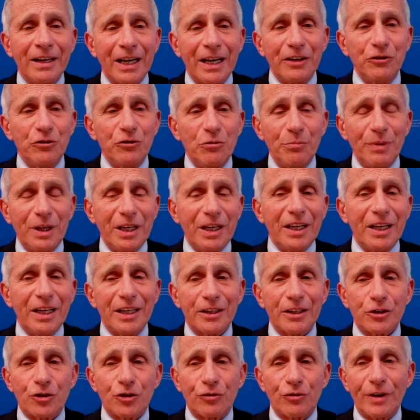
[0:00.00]
and you
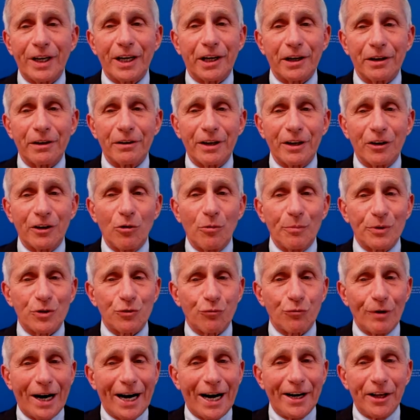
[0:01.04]
immediate trigger an
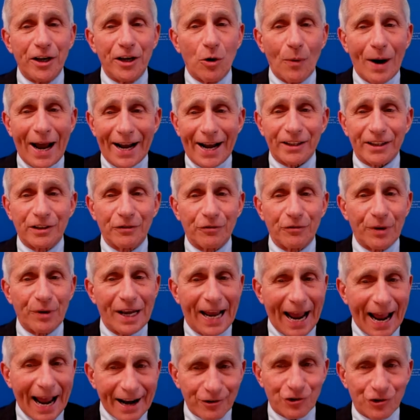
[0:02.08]
almost radioactive
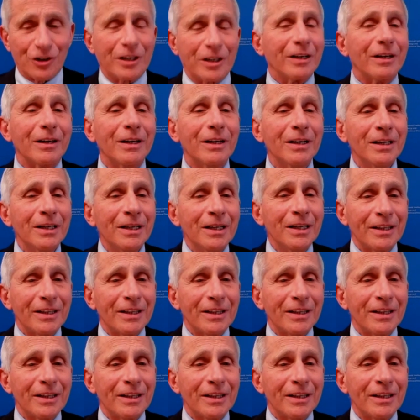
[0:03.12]
reaction